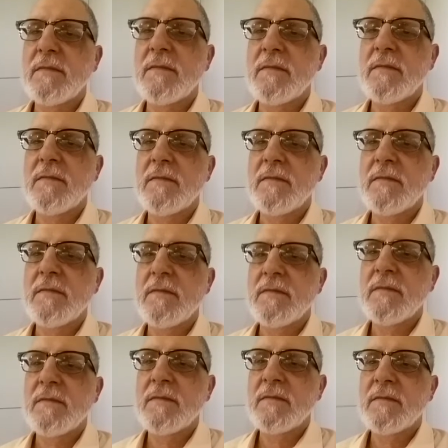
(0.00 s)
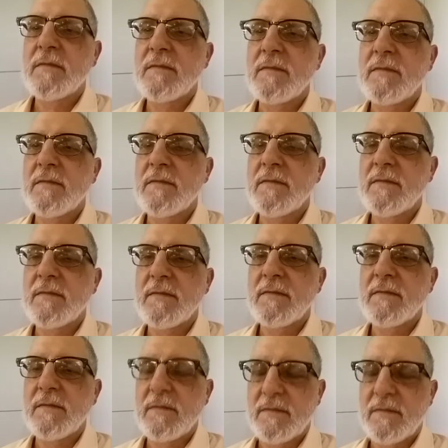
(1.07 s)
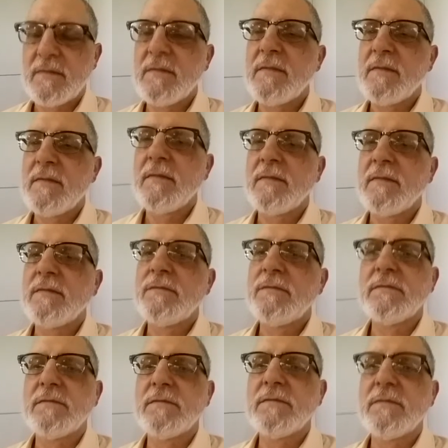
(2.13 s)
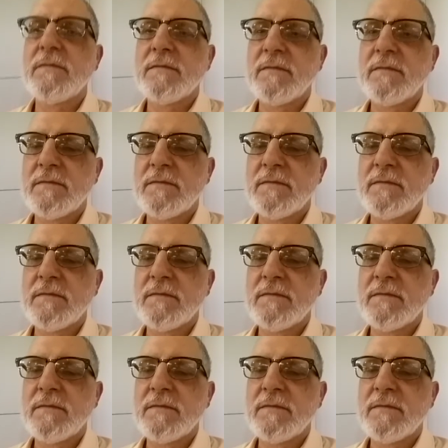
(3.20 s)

The person shown says nothing.